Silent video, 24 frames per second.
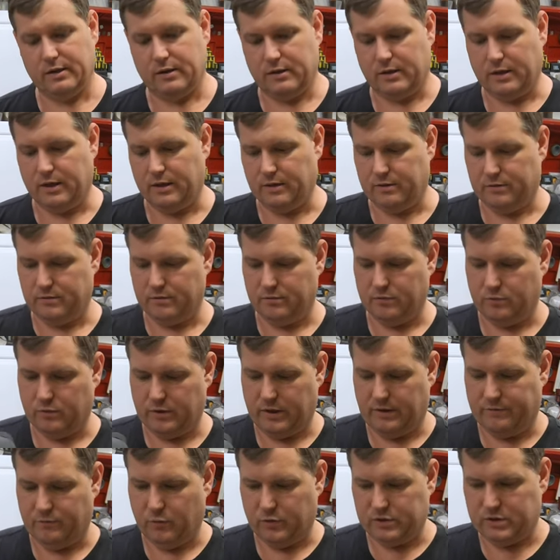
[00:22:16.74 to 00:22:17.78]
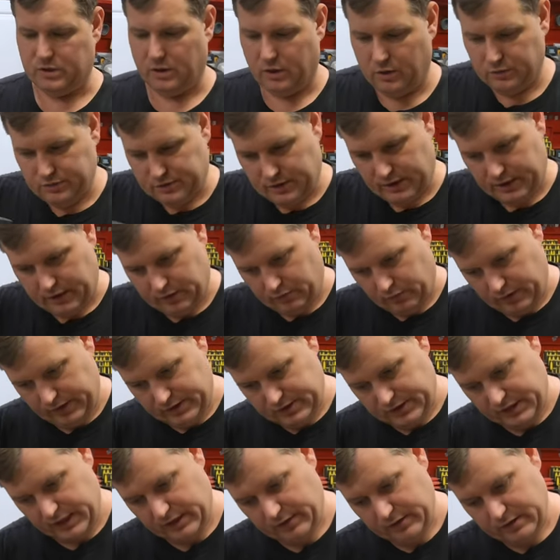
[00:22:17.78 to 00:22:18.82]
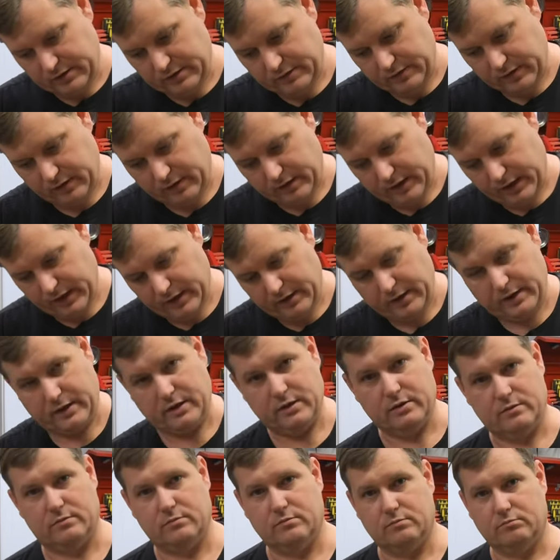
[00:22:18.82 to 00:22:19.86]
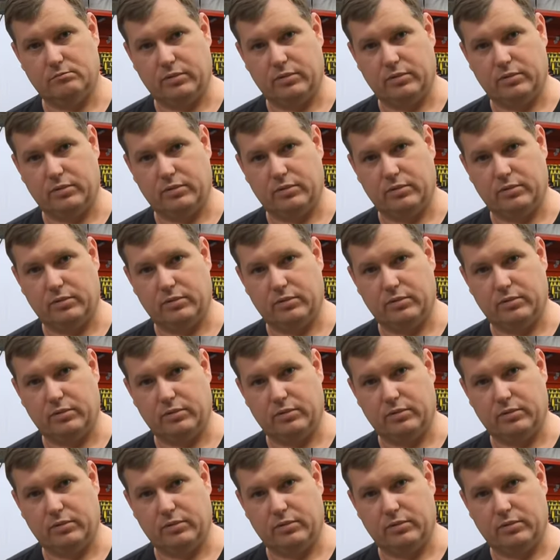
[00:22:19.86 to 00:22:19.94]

and even with the hose, and I could reach down into there and I could